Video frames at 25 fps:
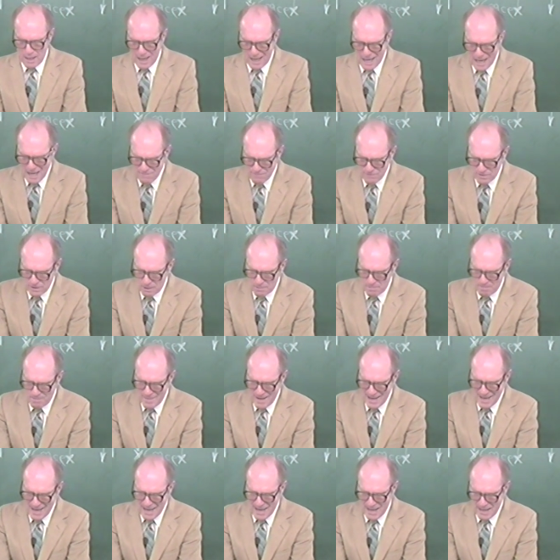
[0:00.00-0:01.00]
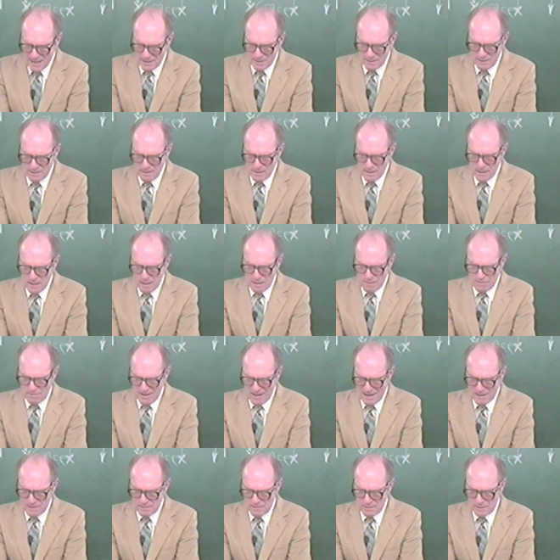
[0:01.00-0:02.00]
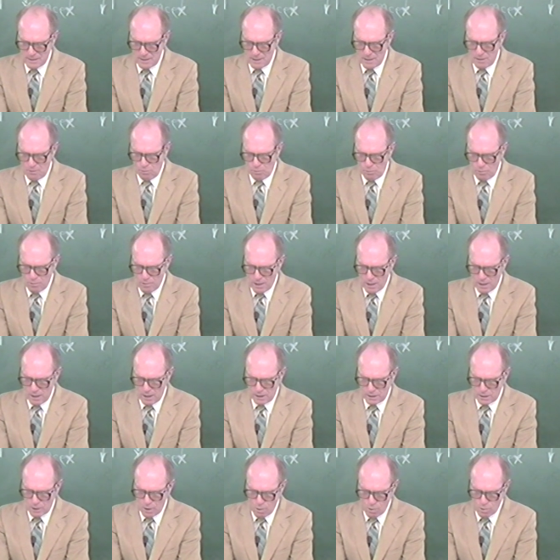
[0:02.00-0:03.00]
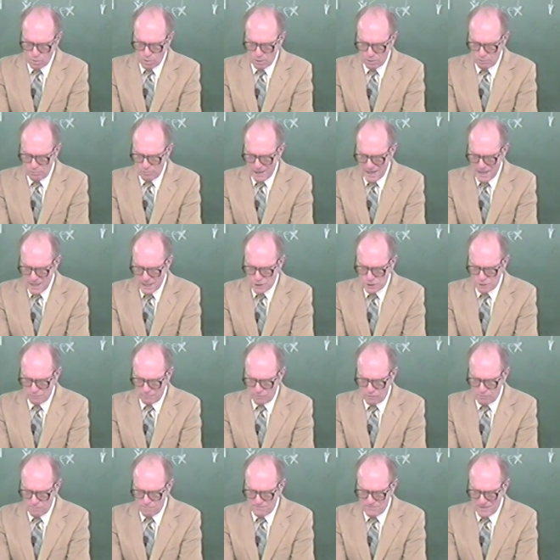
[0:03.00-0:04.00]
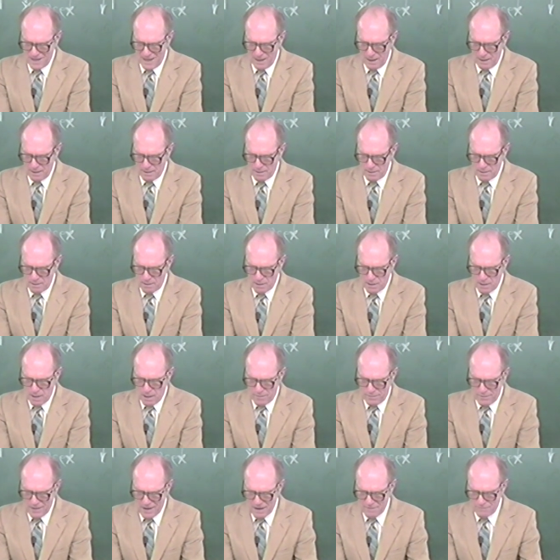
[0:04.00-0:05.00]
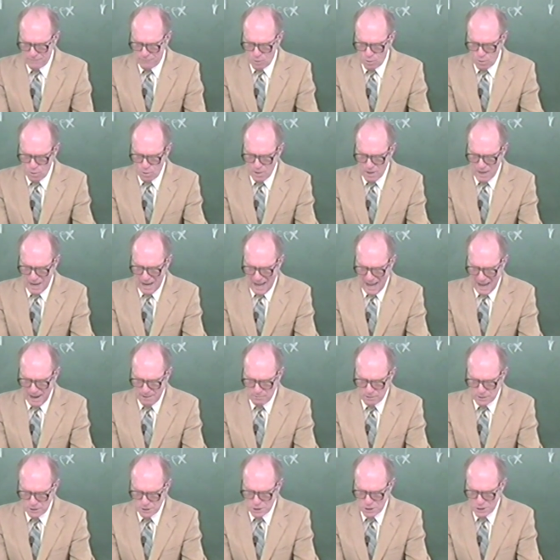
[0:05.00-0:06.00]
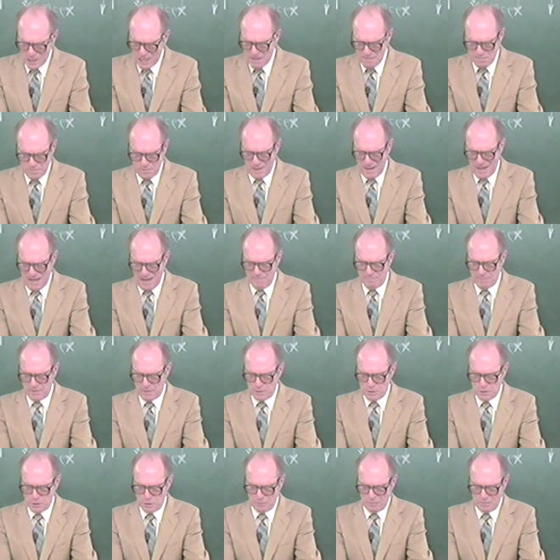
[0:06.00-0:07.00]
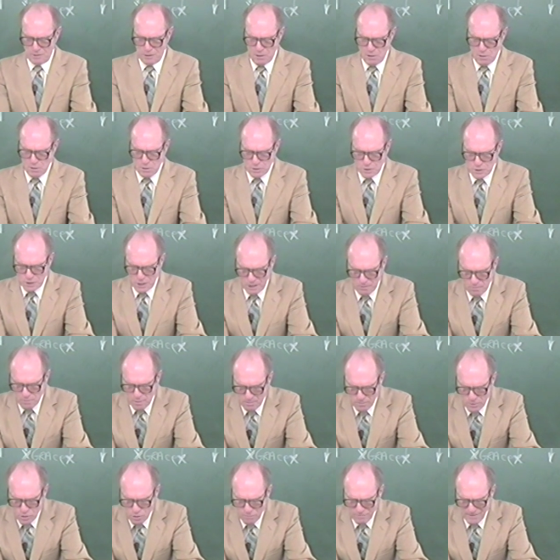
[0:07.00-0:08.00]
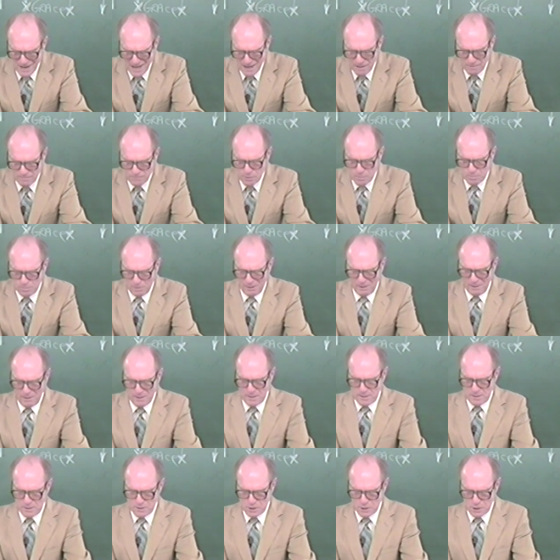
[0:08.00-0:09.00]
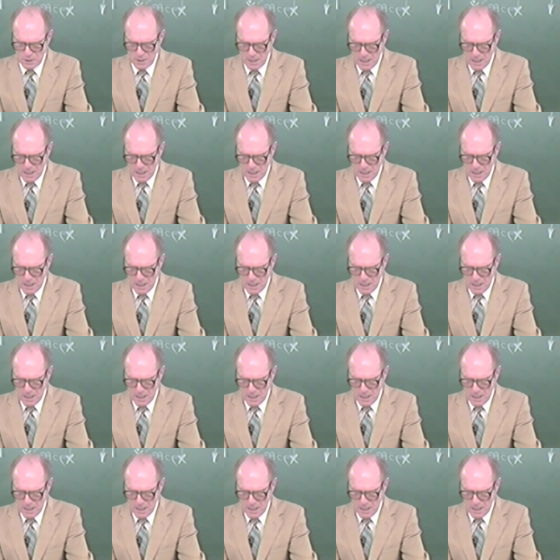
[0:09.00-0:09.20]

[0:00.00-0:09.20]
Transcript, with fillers: even a man than the uh, golden wedge of Ophir. Therefore I will shake the heavens, and the earth shall remove out of her place,